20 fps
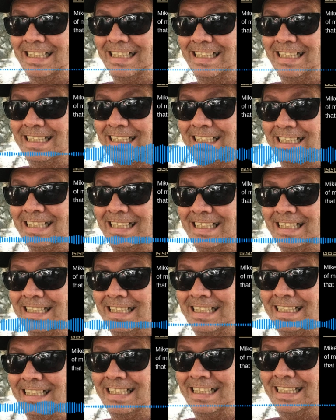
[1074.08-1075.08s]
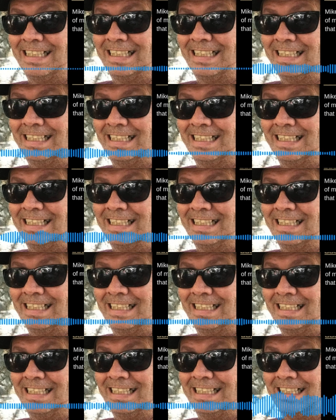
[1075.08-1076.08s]
one group of people just
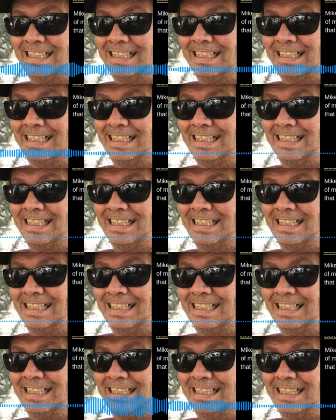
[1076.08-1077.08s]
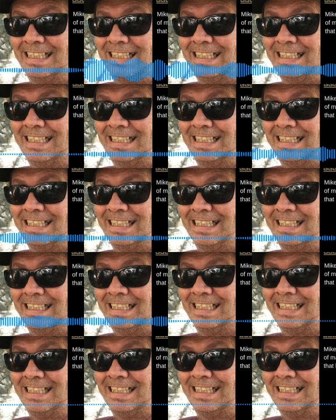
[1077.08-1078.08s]
decide, here's how it's going to
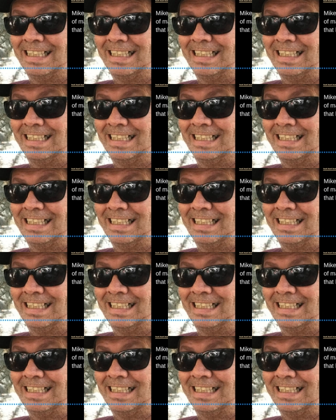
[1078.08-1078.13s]
be.